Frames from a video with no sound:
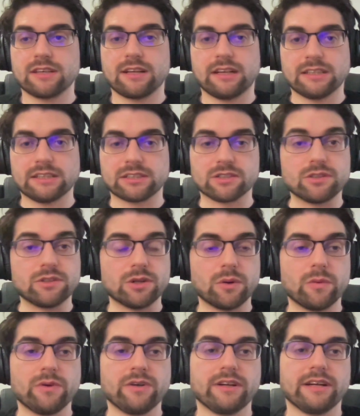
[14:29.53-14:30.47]
has
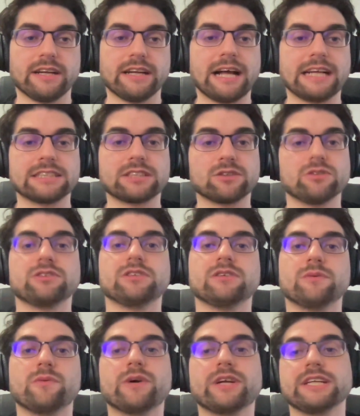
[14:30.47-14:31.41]
grown and has
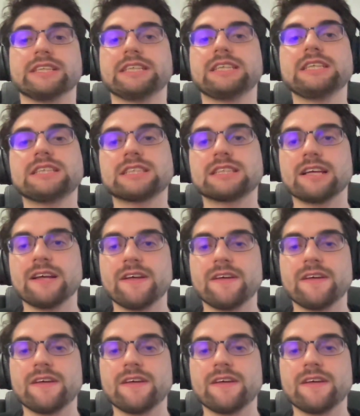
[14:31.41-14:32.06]
gotten where it is